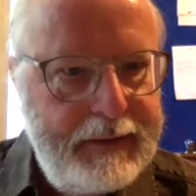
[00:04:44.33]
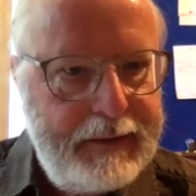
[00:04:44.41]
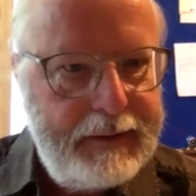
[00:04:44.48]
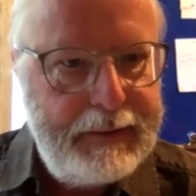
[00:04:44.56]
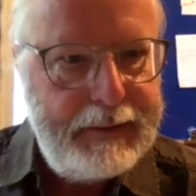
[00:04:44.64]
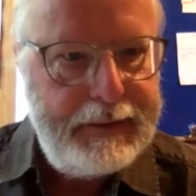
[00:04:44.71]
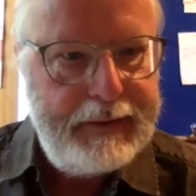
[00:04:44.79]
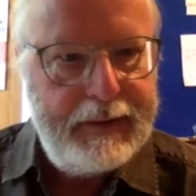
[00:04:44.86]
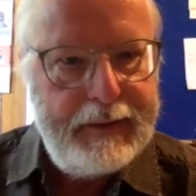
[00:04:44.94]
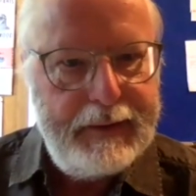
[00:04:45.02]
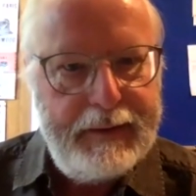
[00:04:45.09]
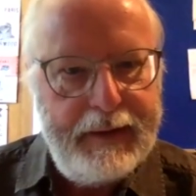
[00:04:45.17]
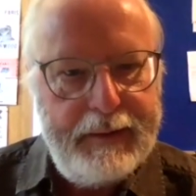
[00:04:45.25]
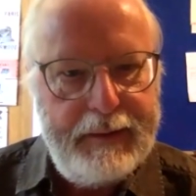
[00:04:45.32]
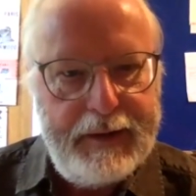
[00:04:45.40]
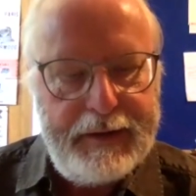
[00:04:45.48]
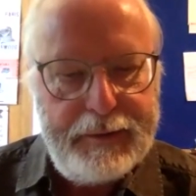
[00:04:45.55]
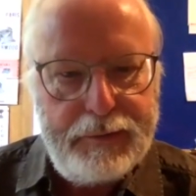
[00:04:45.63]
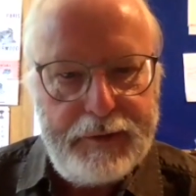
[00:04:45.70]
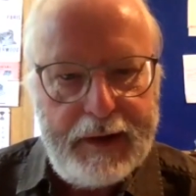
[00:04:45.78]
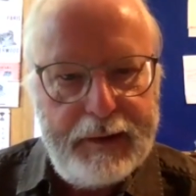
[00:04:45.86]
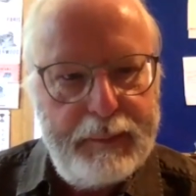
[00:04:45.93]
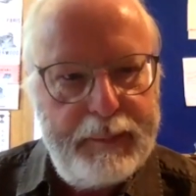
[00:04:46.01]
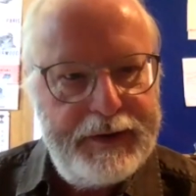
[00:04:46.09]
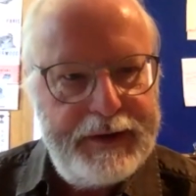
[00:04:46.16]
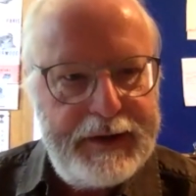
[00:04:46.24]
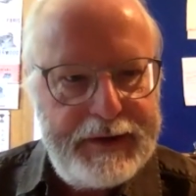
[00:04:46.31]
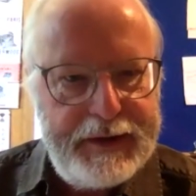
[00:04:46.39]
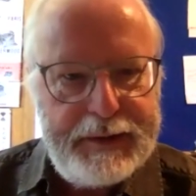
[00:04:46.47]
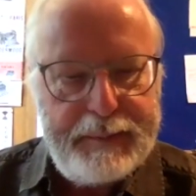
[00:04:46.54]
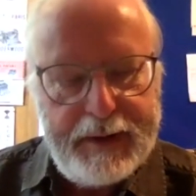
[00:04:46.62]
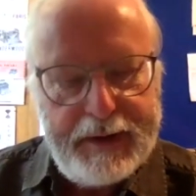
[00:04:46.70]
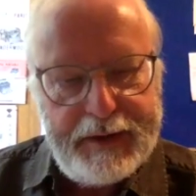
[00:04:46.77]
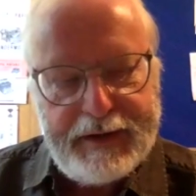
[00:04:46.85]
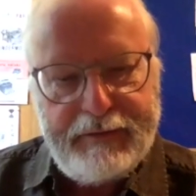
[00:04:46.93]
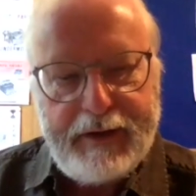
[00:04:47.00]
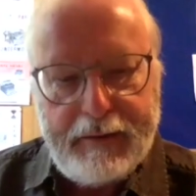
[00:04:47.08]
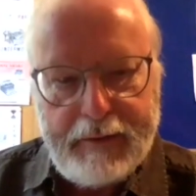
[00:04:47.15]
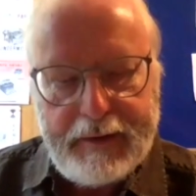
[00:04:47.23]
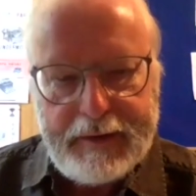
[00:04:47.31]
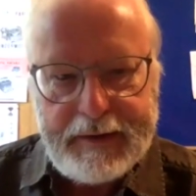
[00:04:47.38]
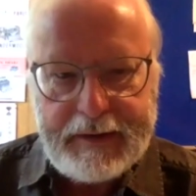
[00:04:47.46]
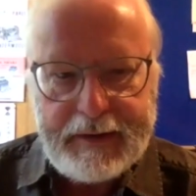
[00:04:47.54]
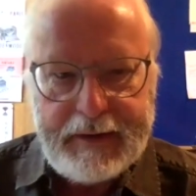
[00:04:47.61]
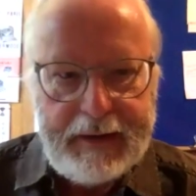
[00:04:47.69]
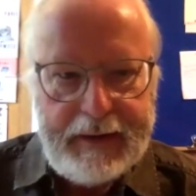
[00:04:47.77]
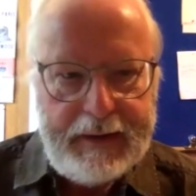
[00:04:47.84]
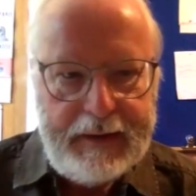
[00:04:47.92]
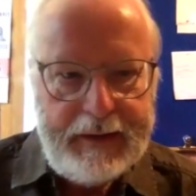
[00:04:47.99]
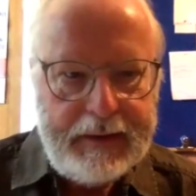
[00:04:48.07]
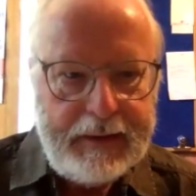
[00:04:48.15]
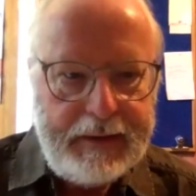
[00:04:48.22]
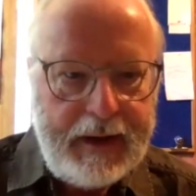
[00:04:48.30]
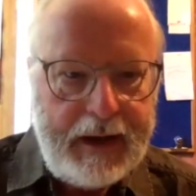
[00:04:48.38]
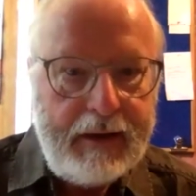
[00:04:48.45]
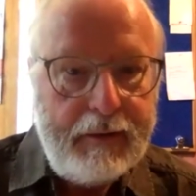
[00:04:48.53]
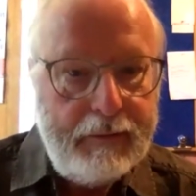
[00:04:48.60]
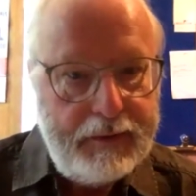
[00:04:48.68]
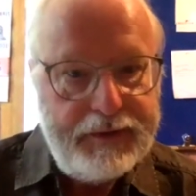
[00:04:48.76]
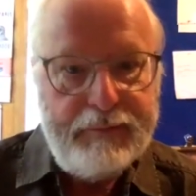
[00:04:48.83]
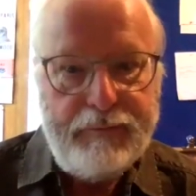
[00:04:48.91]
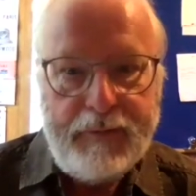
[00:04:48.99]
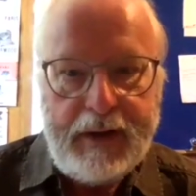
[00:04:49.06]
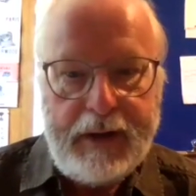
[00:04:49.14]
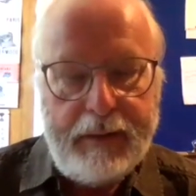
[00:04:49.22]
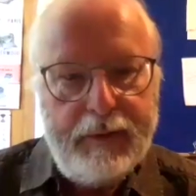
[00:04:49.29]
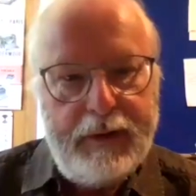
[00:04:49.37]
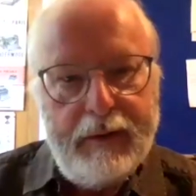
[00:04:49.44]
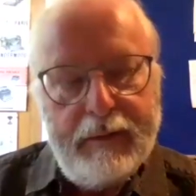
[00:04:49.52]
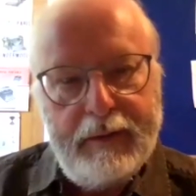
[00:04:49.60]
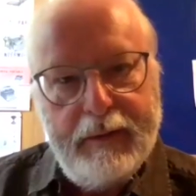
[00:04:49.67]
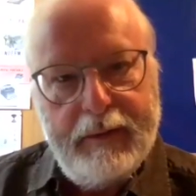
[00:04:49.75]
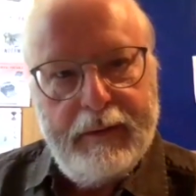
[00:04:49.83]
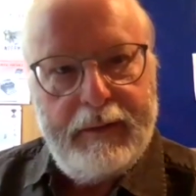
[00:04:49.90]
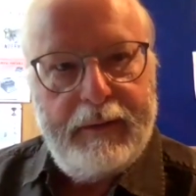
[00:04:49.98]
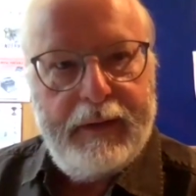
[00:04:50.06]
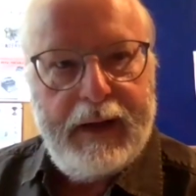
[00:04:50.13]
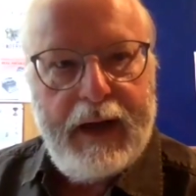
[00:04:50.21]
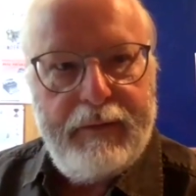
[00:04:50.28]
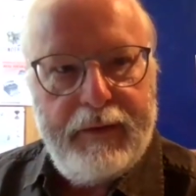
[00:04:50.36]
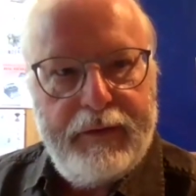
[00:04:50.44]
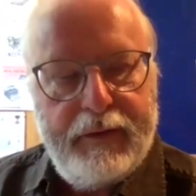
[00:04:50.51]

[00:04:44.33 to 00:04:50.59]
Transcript: and, and and it's all down to persistence perseverance and heroism really when you look at the the efforts